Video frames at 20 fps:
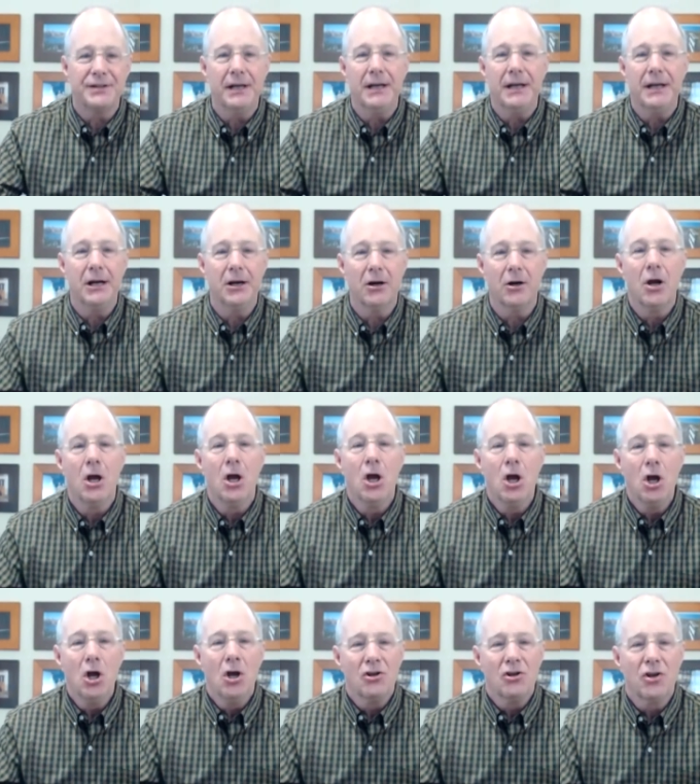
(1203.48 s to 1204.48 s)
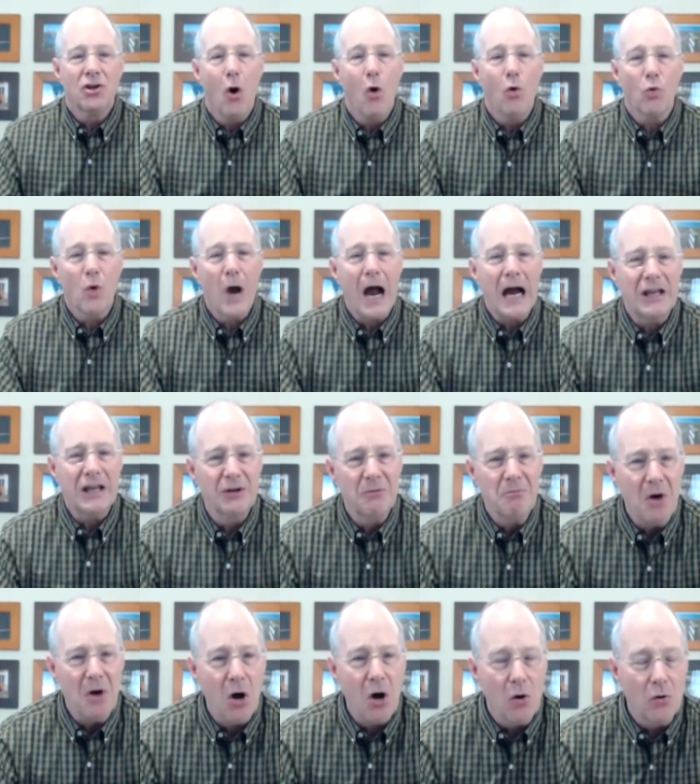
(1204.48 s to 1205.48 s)
sit here, don't rock the
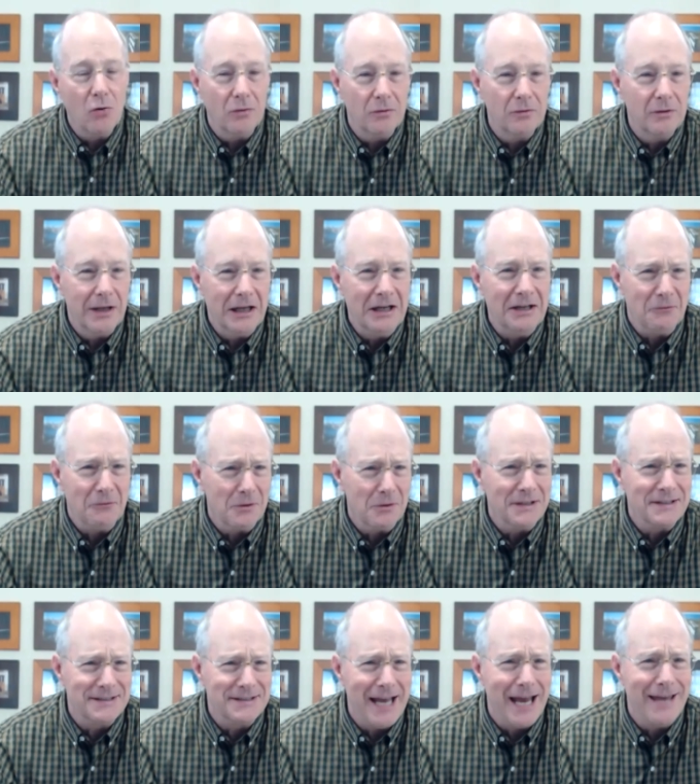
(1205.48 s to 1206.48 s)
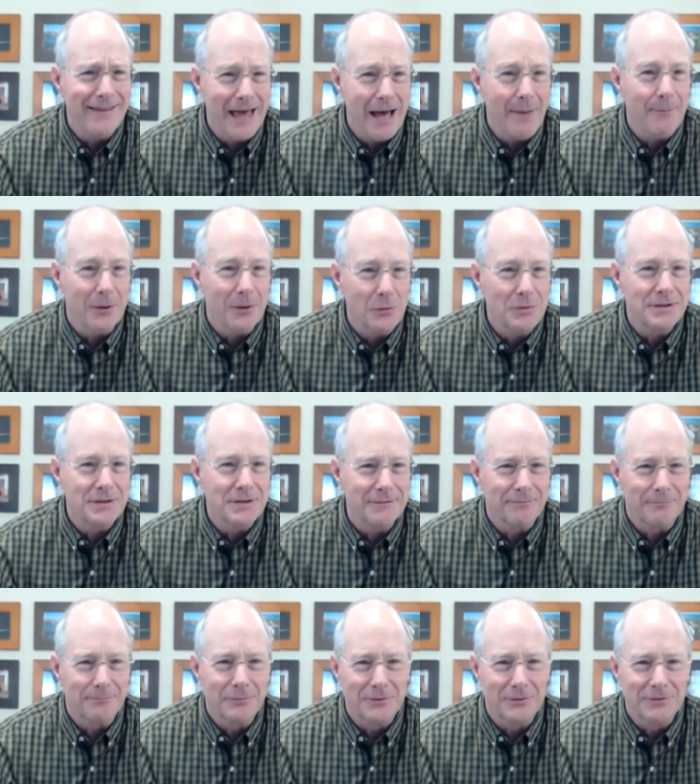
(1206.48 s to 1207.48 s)
boat. They didn't really say that, but it was
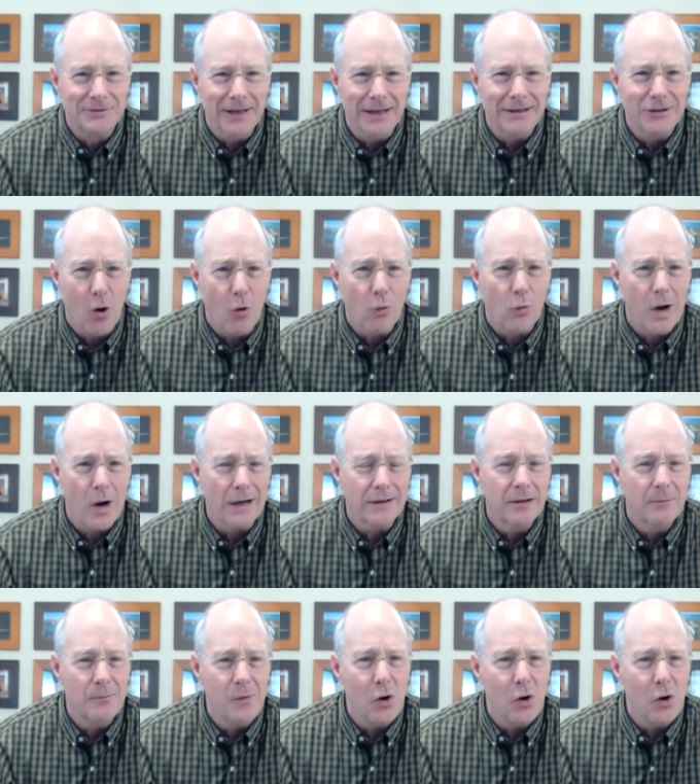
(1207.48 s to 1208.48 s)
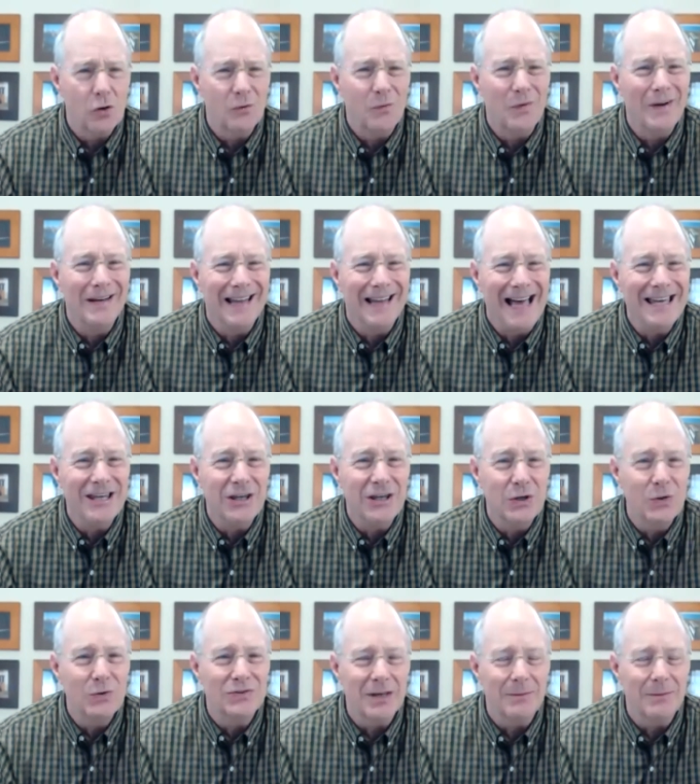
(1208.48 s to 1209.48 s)
said, don't rock the boat. And if we like
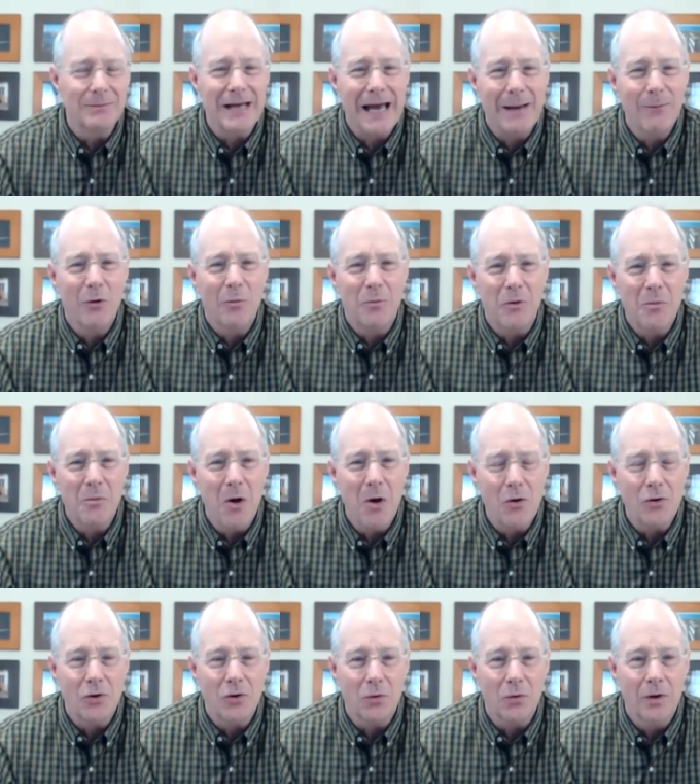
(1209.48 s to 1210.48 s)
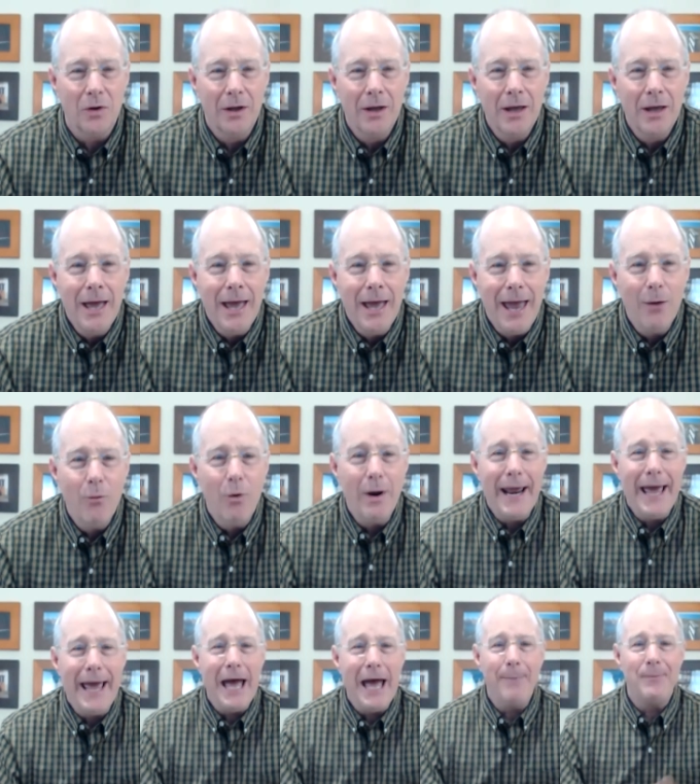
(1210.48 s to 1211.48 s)
you, sometime we'll promote you. And what
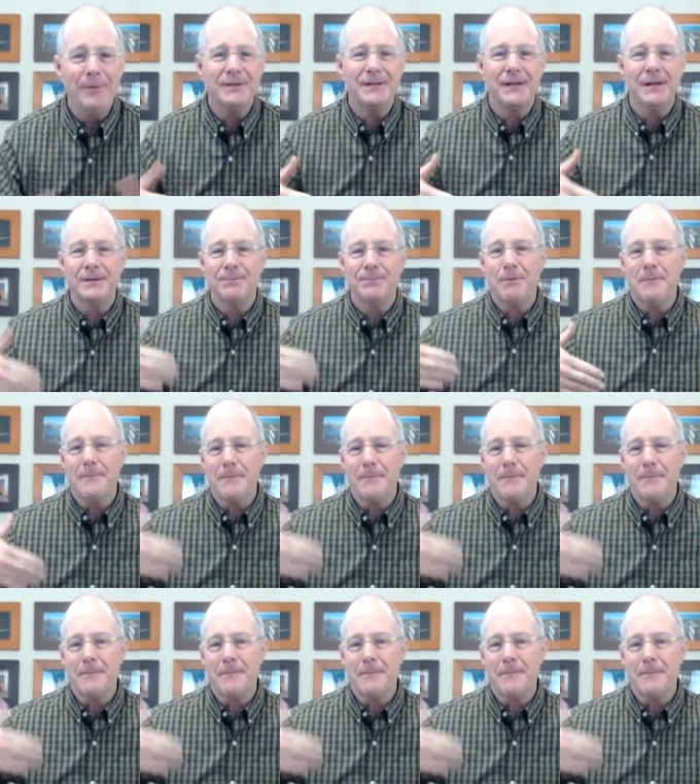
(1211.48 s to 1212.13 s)
happens is,